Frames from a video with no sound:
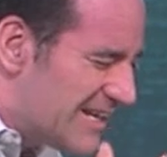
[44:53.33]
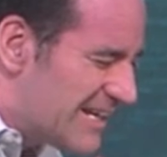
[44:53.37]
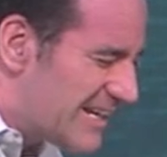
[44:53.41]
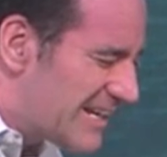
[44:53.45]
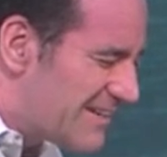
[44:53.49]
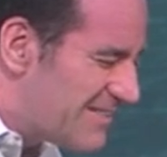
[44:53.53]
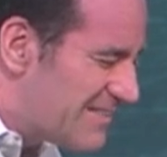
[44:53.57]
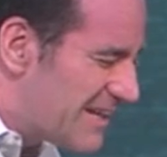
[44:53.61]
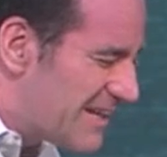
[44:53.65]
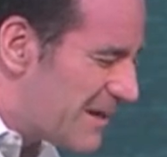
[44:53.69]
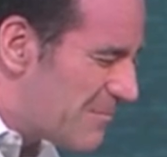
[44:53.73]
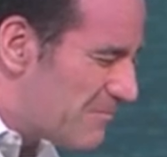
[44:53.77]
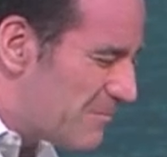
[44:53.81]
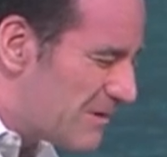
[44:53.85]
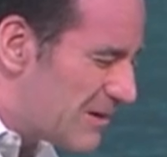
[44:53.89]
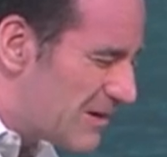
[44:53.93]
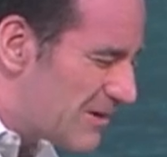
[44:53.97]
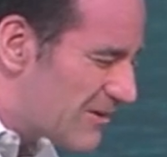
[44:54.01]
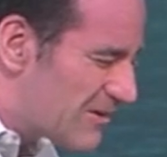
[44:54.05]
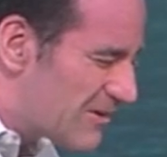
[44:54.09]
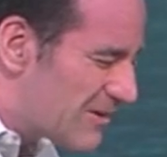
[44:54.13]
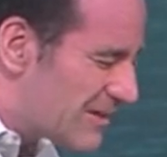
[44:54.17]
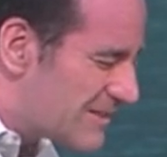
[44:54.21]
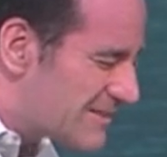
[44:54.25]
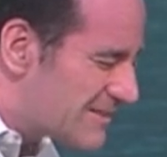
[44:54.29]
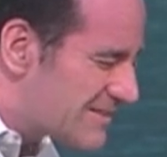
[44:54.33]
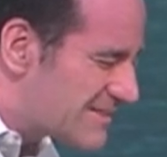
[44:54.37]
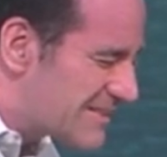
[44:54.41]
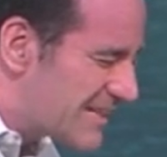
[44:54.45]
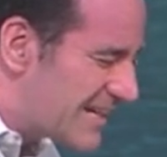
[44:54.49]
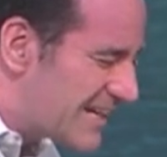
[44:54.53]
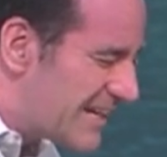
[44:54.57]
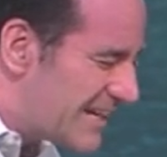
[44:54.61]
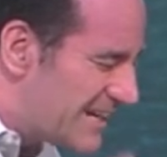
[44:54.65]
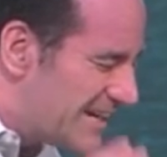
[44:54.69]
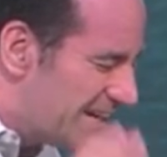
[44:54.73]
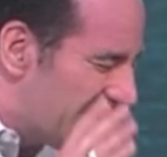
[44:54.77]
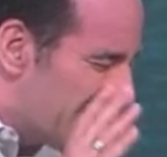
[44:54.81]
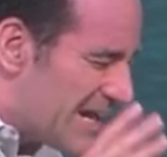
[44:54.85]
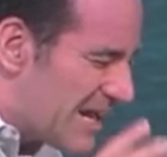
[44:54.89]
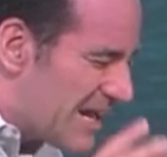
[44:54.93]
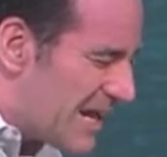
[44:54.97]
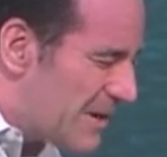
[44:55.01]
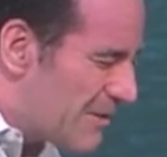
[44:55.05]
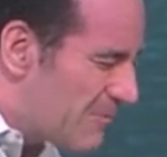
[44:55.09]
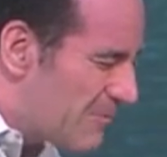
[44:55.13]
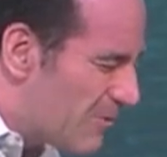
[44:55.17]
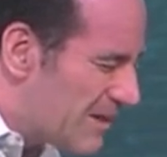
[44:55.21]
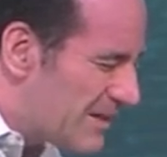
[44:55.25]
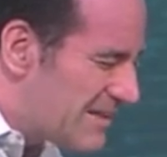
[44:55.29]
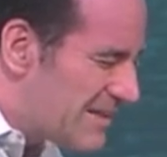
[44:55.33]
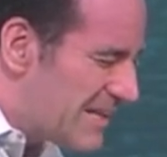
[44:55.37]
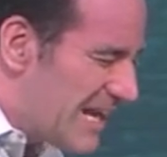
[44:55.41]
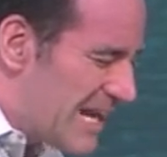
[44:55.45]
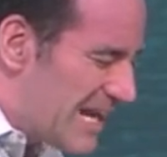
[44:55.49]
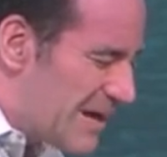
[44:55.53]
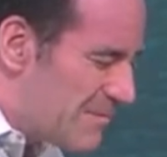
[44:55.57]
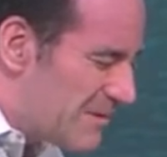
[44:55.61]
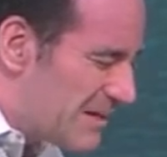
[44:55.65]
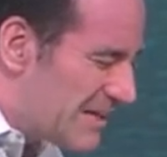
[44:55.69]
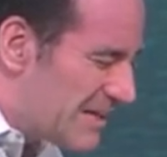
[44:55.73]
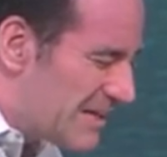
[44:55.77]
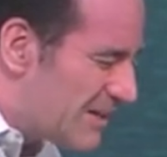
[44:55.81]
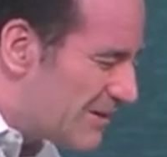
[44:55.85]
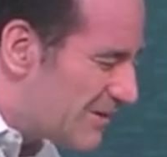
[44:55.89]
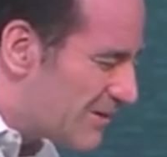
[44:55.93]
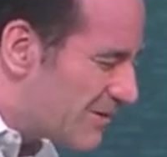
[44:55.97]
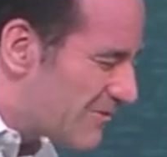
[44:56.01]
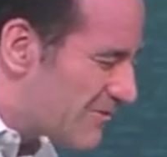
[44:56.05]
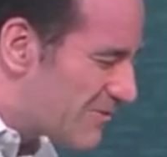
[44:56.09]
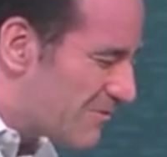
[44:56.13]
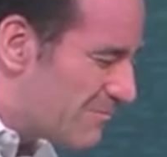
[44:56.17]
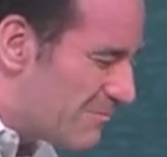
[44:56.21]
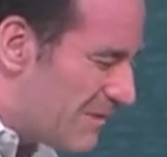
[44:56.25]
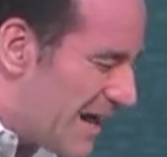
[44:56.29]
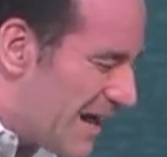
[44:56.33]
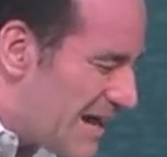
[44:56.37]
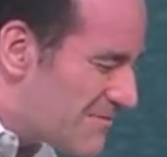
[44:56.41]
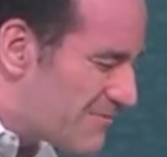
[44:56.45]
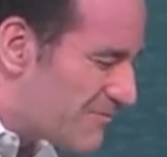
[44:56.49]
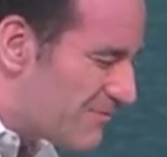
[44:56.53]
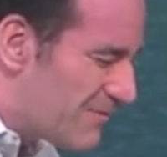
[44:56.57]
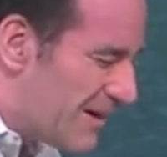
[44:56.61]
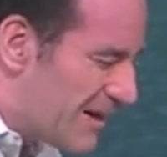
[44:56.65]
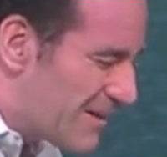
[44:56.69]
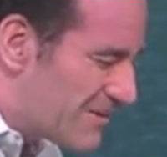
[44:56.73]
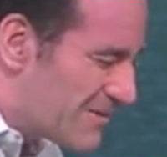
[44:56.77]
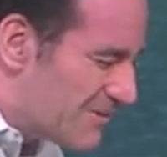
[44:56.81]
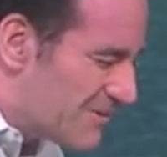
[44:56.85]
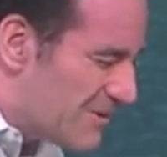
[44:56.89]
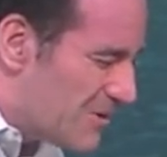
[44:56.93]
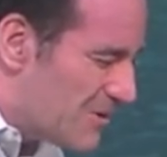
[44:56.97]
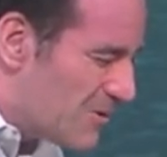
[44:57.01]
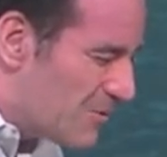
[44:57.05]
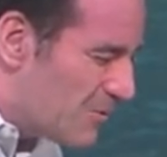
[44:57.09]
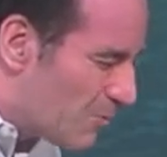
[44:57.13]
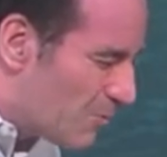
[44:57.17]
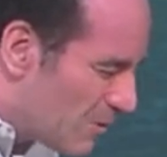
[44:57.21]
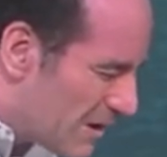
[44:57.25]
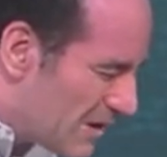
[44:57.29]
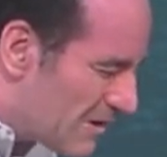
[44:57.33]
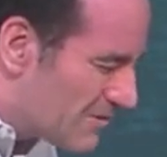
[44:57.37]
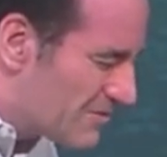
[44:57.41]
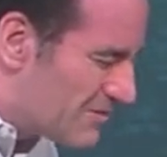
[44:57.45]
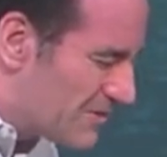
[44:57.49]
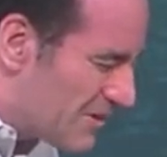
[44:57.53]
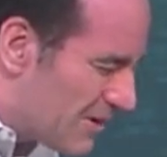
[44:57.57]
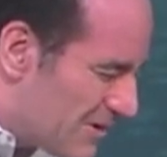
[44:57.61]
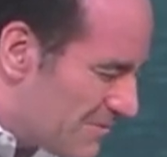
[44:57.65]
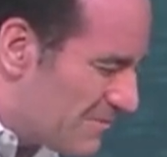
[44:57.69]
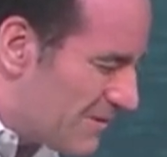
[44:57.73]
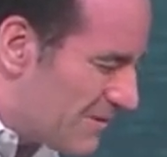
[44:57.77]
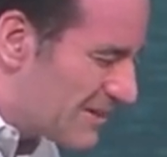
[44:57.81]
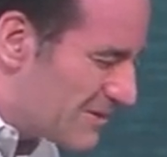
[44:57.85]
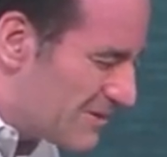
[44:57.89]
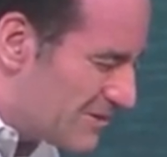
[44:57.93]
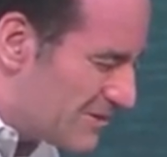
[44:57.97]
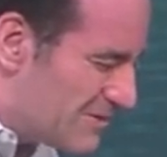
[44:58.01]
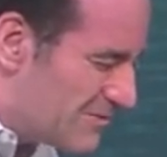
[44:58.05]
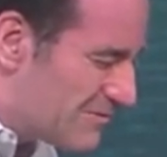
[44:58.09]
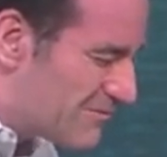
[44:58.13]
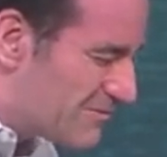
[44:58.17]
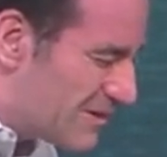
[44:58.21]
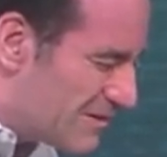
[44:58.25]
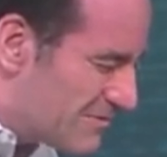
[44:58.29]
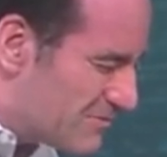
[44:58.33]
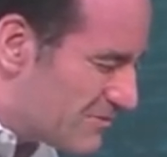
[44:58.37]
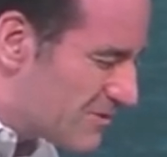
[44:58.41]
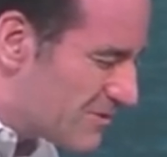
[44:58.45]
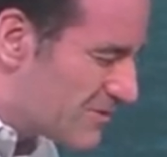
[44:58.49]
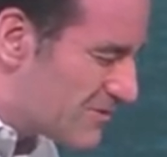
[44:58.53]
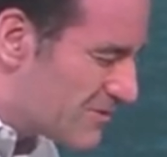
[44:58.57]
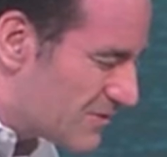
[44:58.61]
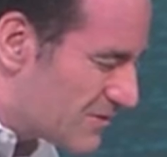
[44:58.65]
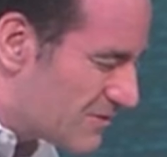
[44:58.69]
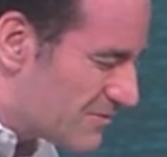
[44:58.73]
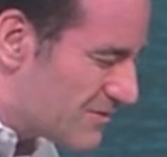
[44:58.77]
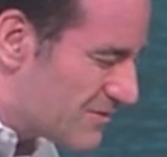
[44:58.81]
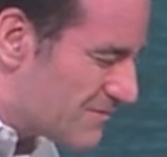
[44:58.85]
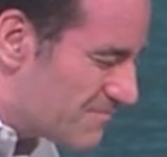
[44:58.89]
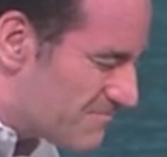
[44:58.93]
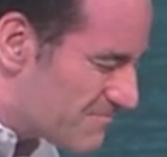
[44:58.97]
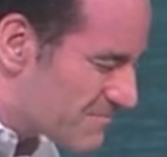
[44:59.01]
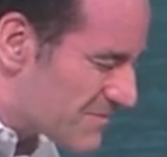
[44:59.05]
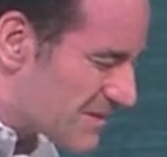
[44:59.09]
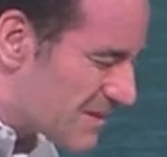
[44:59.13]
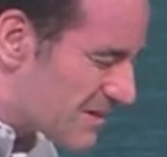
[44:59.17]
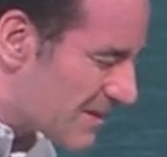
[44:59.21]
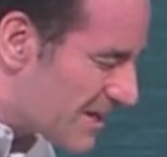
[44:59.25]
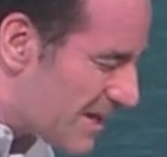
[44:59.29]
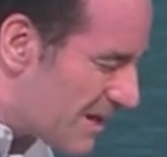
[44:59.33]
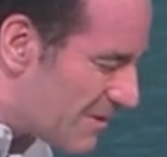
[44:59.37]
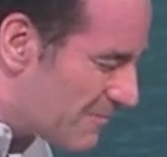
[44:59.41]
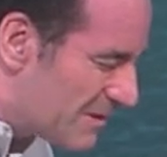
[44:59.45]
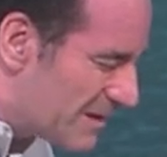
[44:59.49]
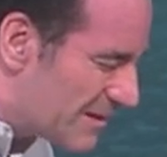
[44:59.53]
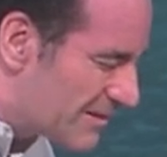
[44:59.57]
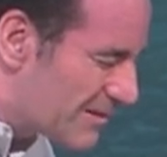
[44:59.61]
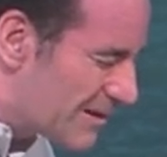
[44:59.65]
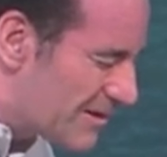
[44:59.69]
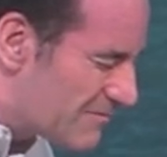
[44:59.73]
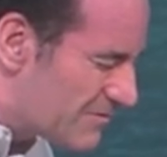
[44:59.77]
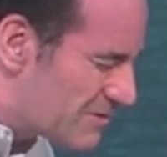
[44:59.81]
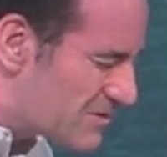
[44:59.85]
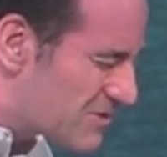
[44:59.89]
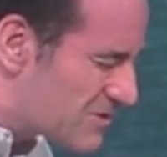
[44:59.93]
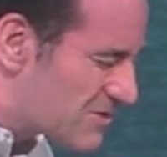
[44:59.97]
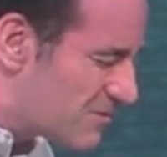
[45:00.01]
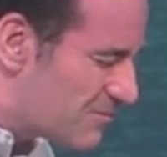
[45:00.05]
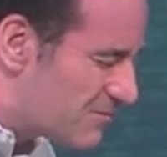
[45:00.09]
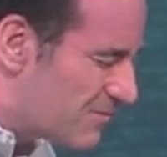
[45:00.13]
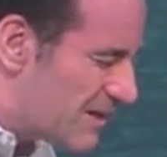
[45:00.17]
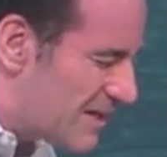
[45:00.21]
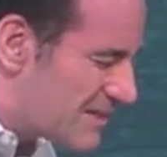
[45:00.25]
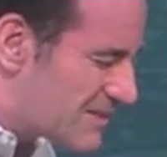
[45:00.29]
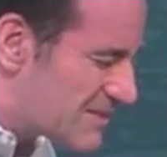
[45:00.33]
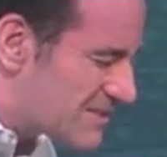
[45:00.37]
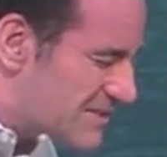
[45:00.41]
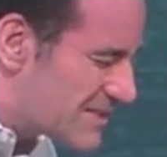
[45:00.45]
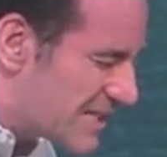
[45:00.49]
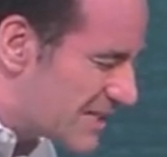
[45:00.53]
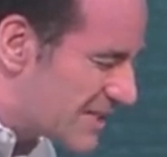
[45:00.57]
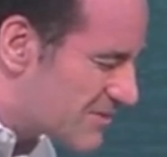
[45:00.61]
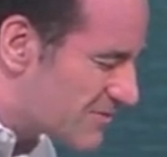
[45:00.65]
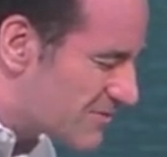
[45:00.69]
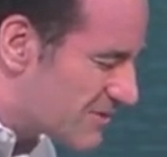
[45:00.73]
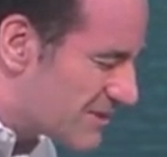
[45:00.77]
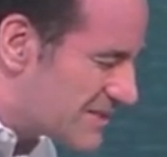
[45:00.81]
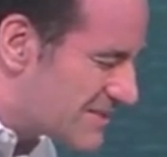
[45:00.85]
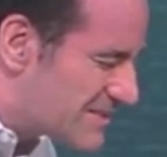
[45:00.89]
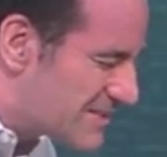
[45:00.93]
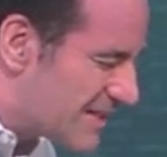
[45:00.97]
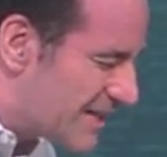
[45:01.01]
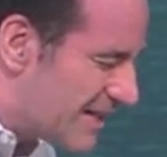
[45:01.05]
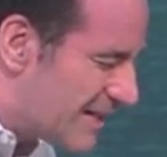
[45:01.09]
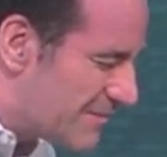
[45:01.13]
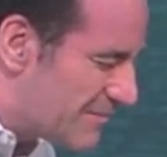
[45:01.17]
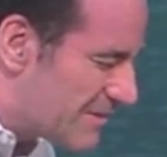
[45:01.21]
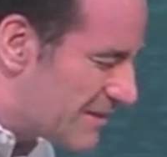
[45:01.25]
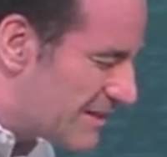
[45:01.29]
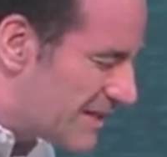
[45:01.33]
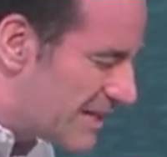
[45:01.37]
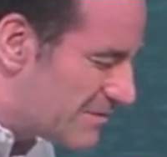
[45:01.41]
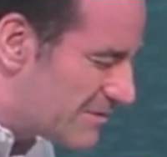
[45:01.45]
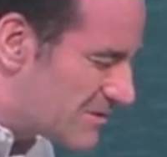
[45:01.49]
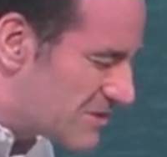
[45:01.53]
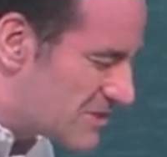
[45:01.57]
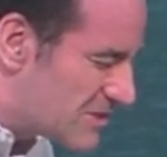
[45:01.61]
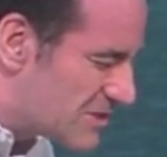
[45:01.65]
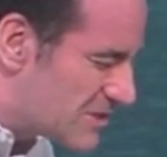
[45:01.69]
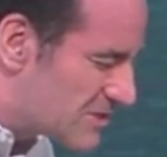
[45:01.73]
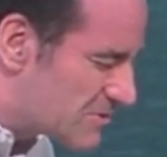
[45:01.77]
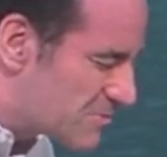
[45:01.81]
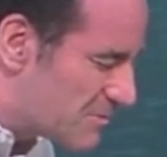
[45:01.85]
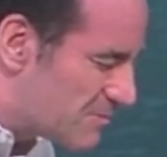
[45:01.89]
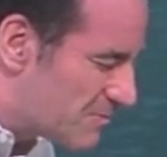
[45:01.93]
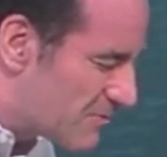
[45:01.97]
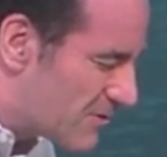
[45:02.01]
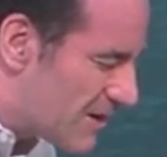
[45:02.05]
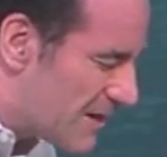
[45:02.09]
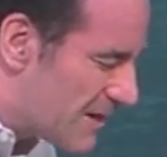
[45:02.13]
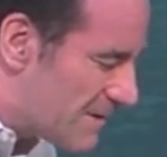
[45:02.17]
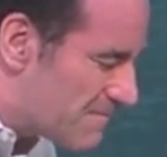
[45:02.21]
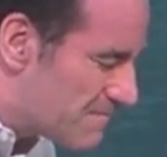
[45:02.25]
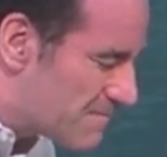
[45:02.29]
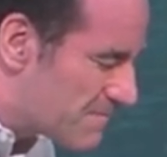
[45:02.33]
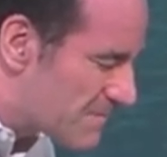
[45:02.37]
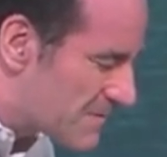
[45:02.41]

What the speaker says: in that mirror and say, hey, one day I'm going to hear from my Father, well done, my good and faithful servant. God, we love you so much. Thanks for this time. In the name of Jesus, we pray.